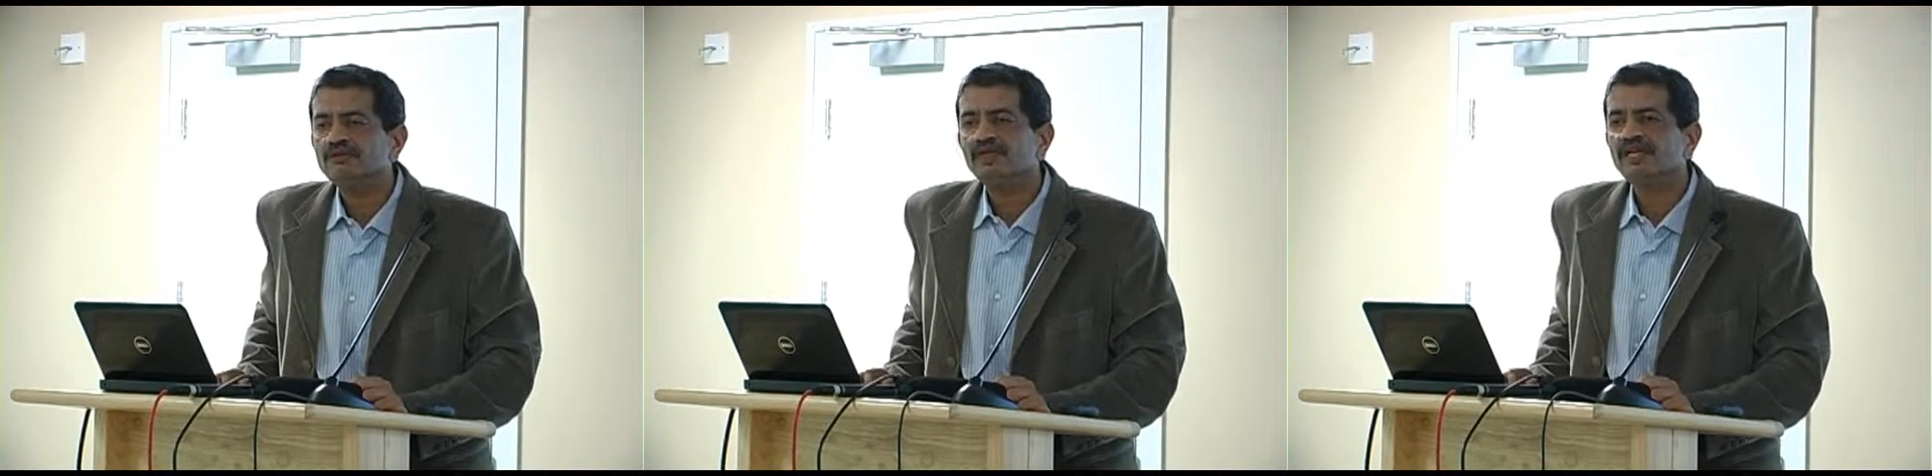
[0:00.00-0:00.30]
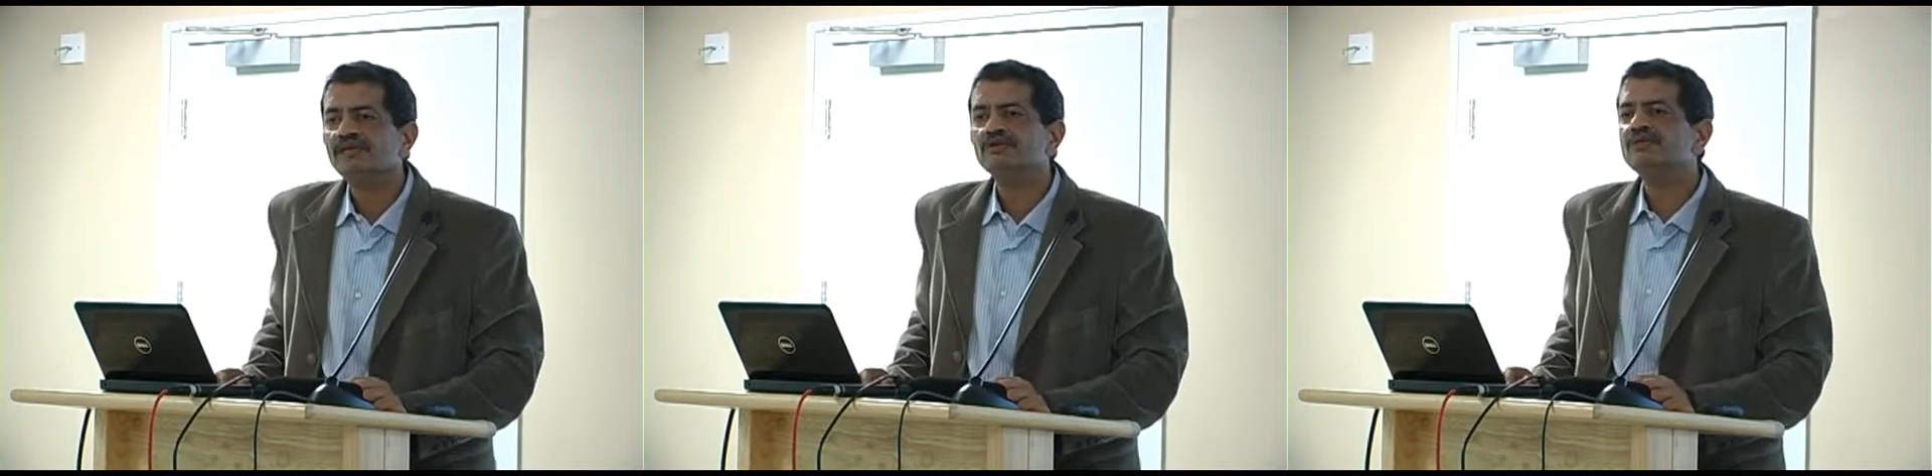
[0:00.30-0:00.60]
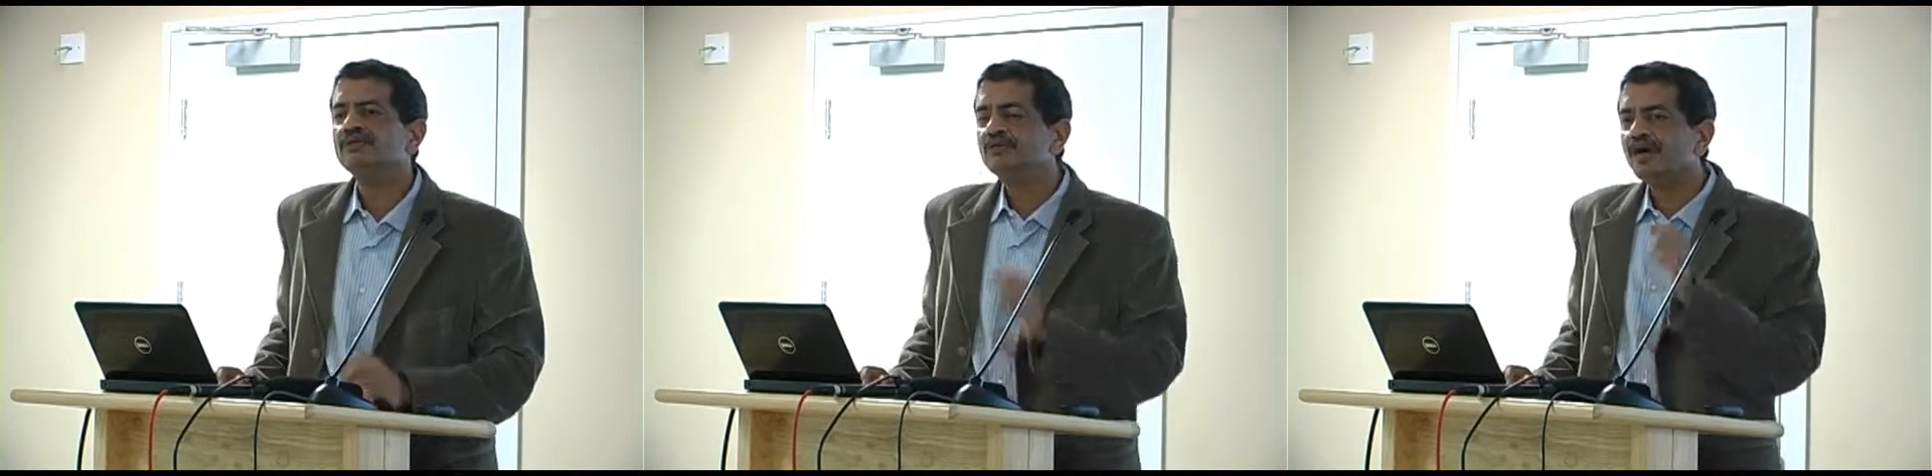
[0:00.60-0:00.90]
Today
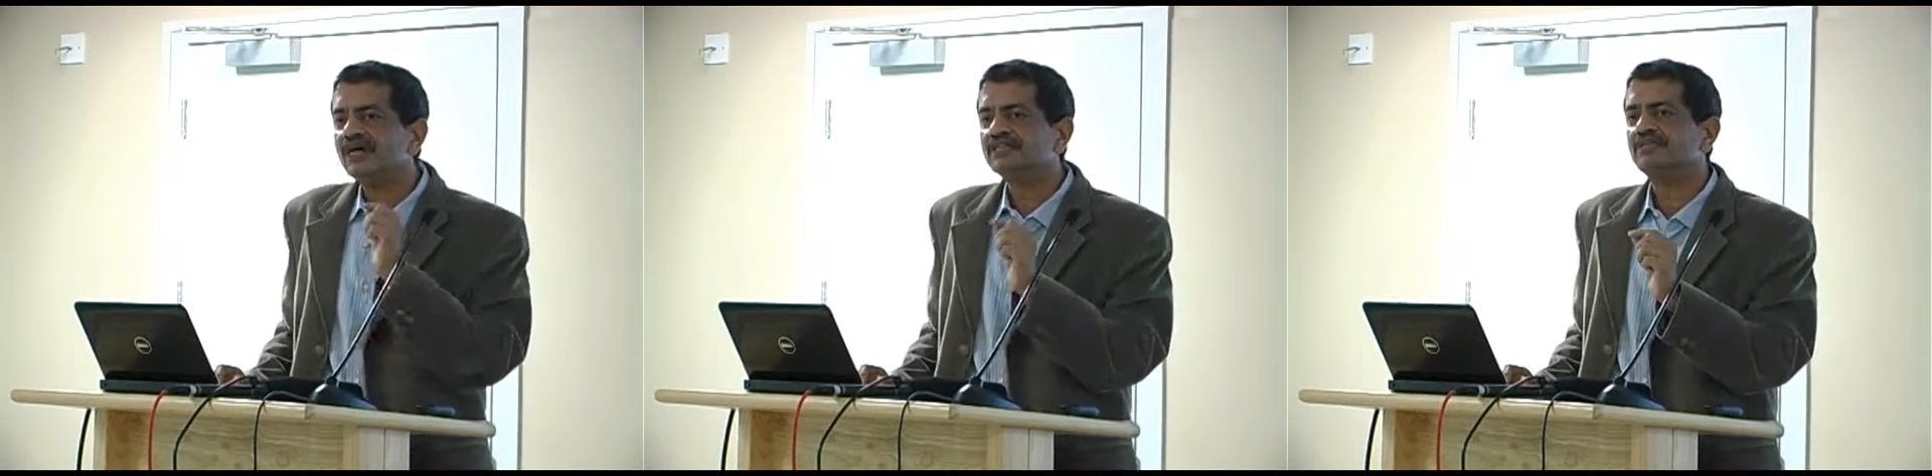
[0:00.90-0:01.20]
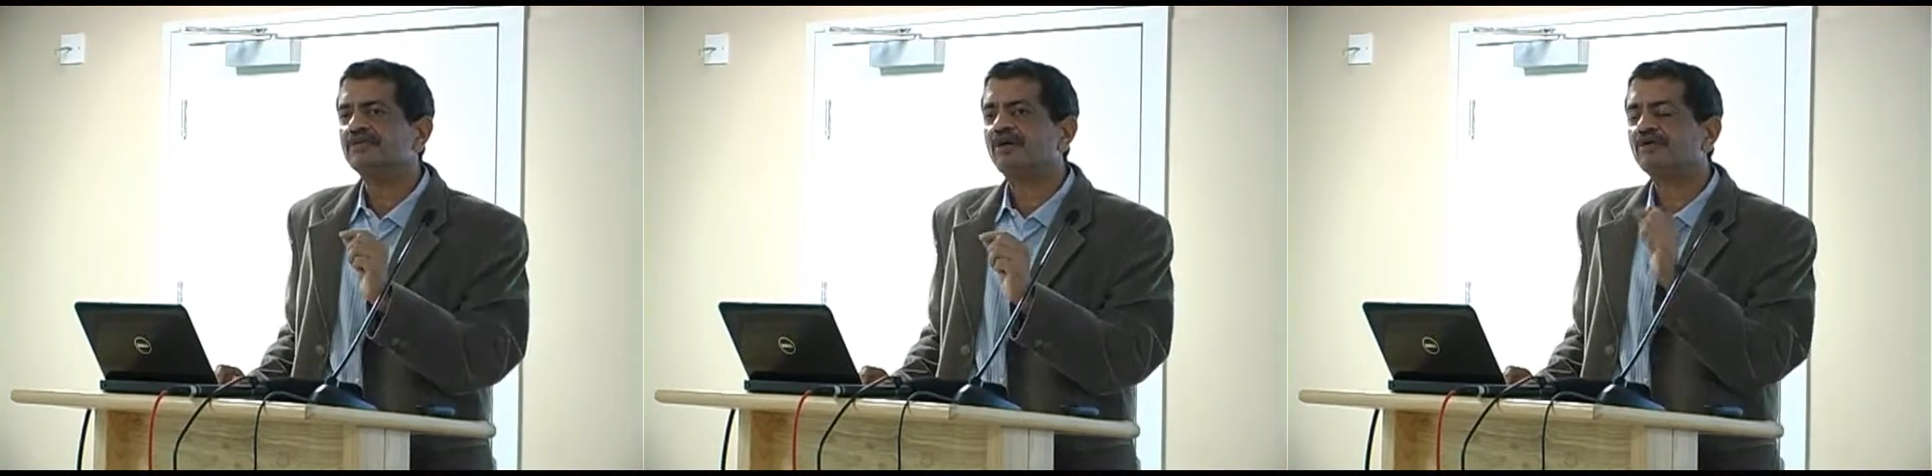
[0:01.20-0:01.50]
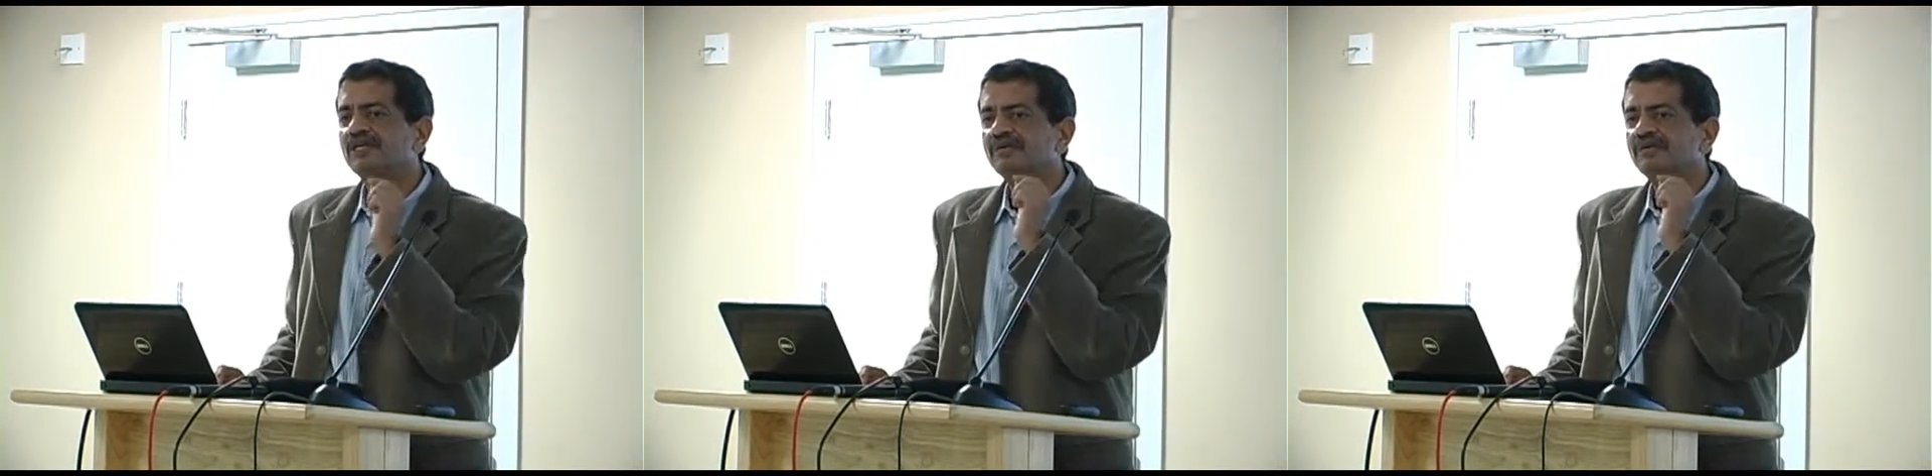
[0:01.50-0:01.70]
you ask him, how many